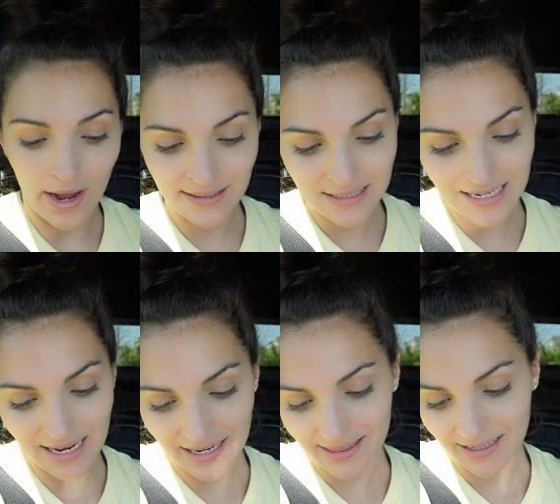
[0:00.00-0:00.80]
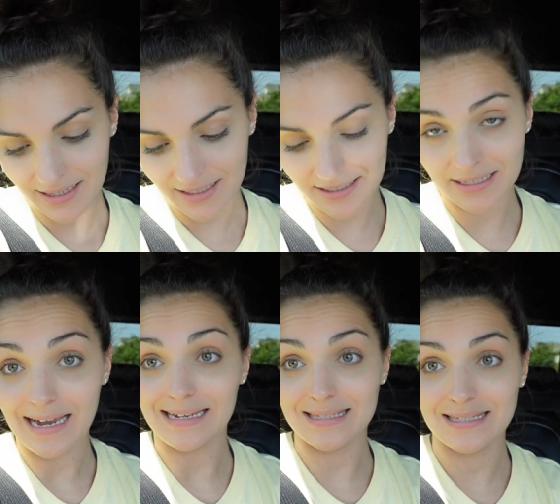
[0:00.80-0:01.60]
Wednesday, I think?
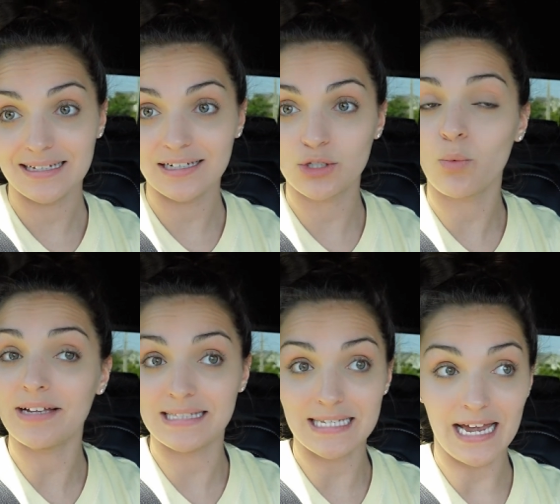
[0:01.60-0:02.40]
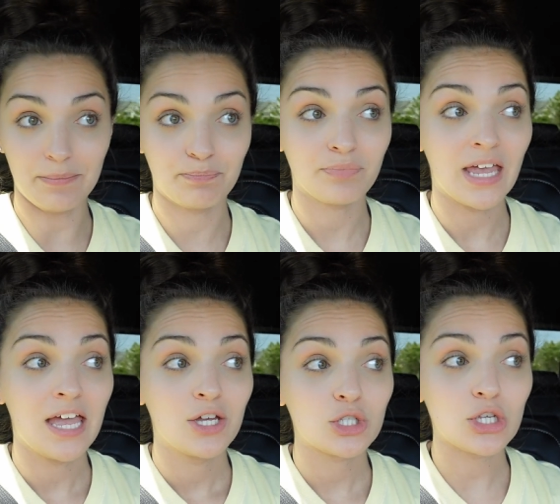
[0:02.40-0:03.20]
Yes, it is Wednesday.
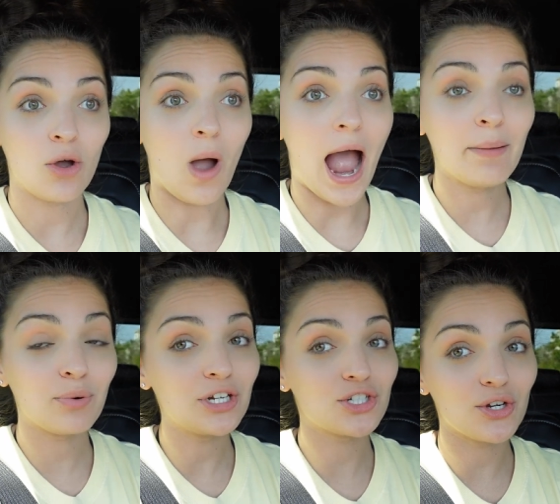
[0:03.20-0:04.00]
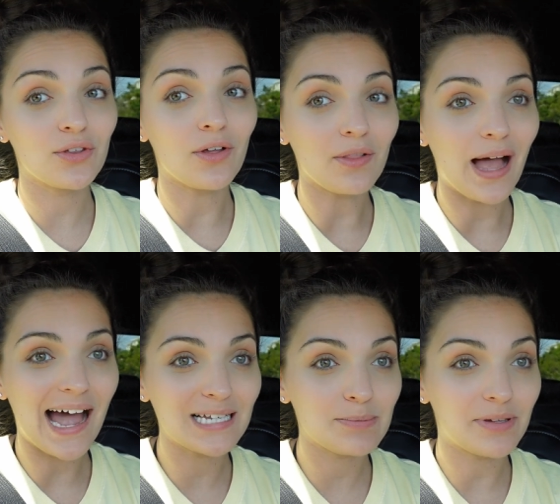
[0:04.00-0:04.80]
So I'm pretty sure the
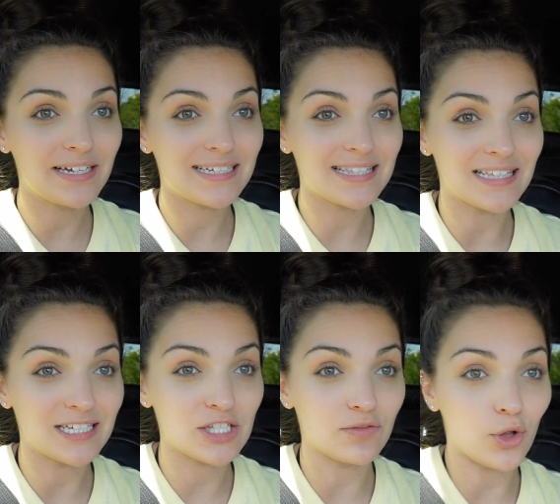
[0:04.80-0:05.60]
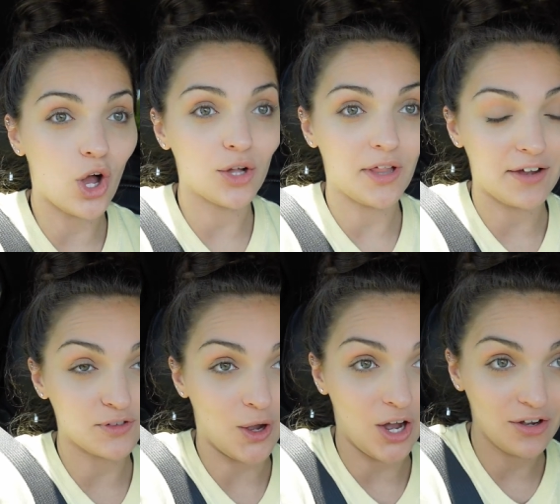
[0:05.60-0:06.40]
last place that this vlog
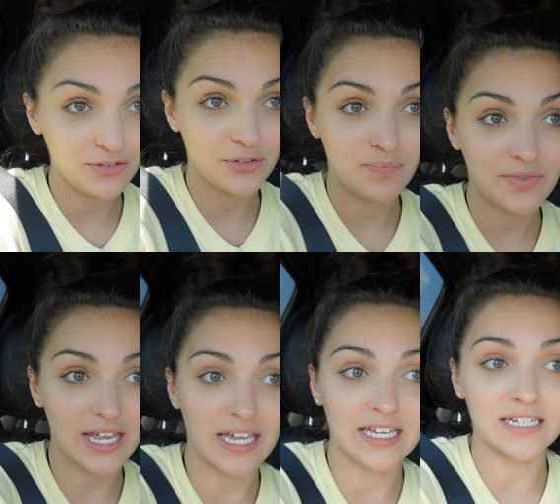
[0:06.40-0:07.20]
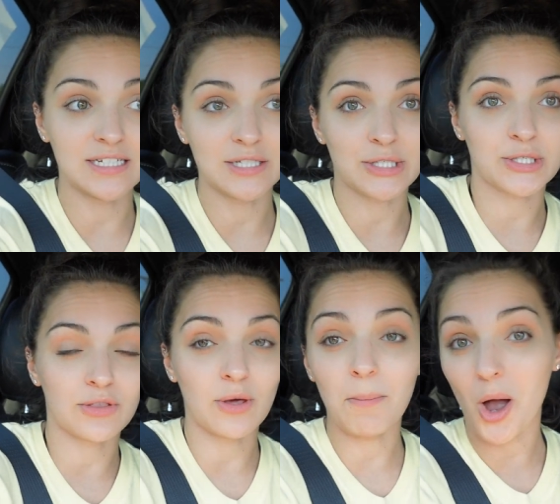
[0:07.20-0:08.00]
left off is
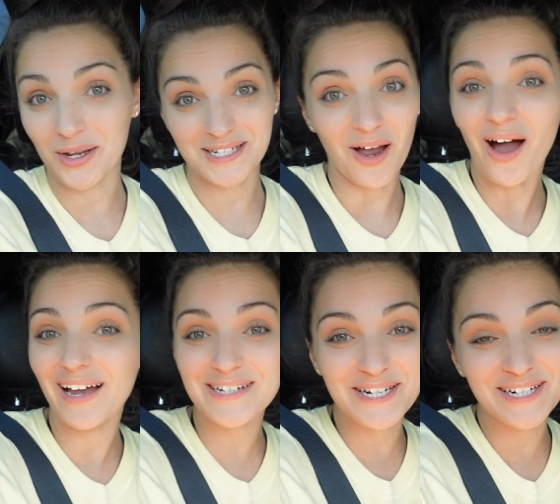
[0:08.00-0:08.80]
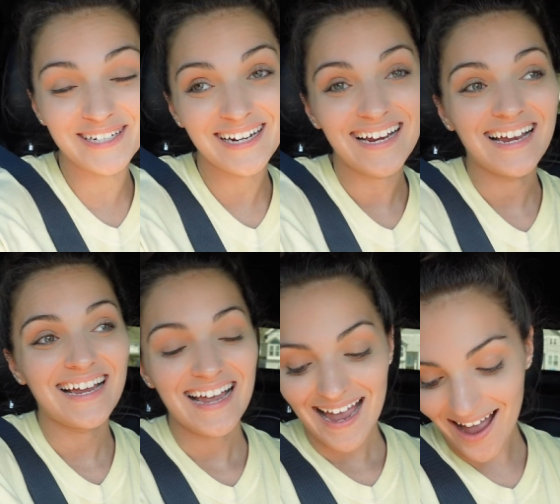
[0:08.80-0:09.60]
the montage,
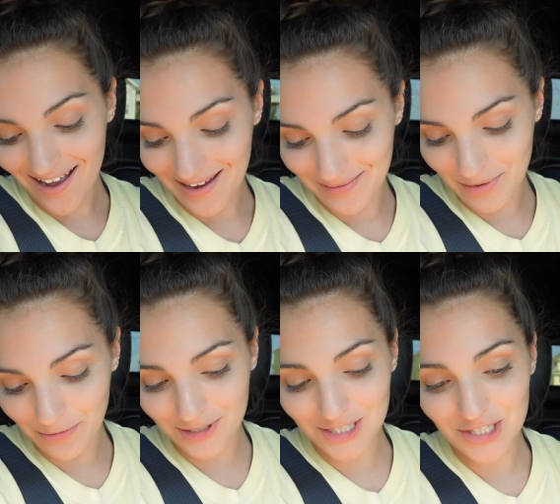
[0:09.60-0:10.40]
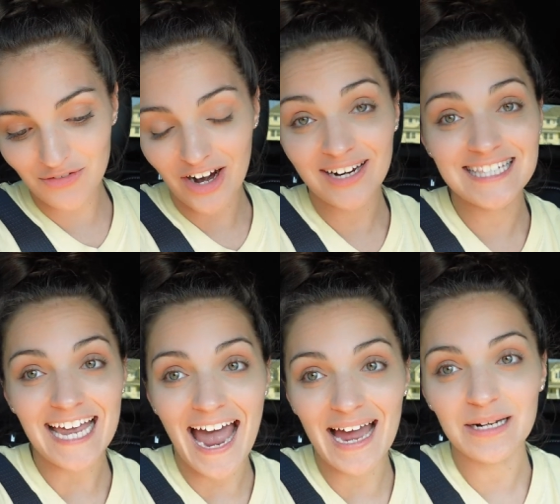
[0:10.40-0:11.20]
um, which is very
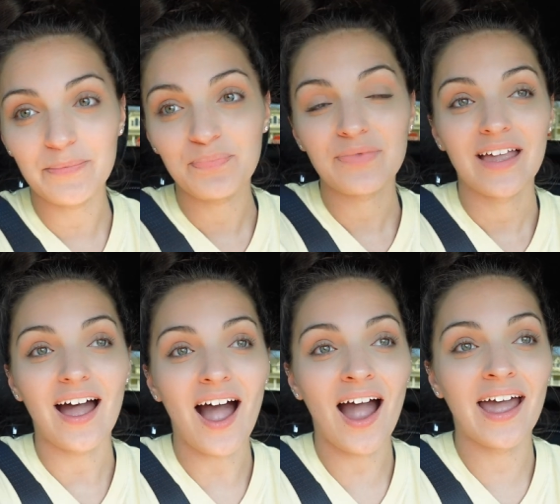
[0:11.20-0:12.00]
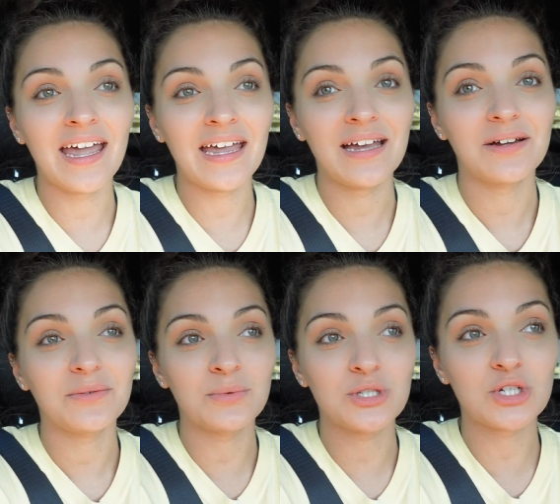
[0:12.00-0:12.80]
sad. I
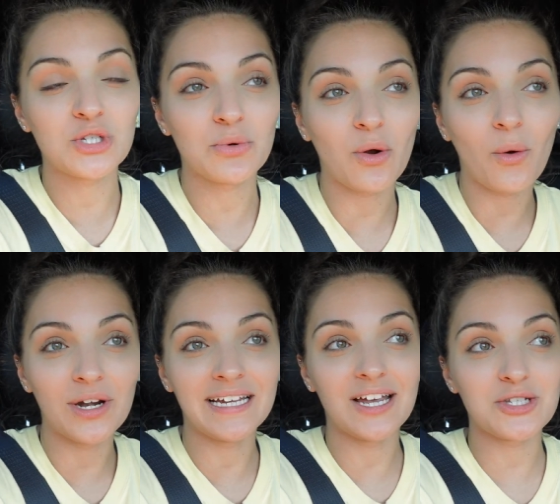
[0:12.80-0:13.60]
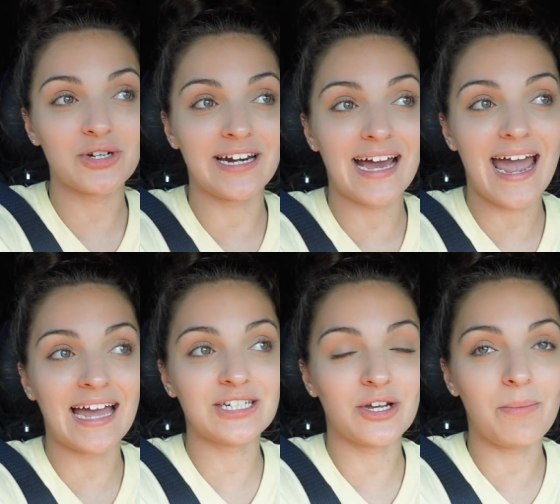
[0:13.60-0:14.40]
was just recording yesterday and I
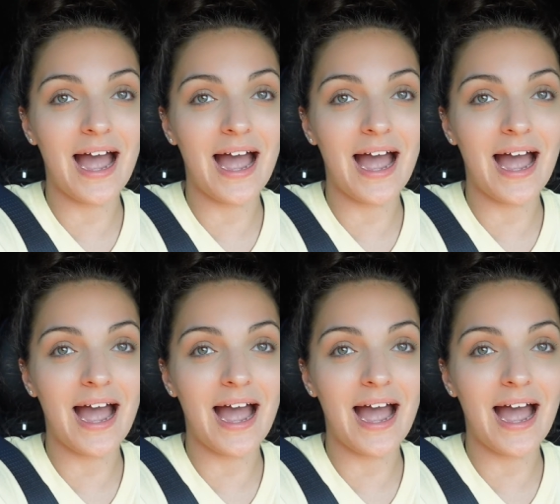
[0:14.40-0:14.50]
had to go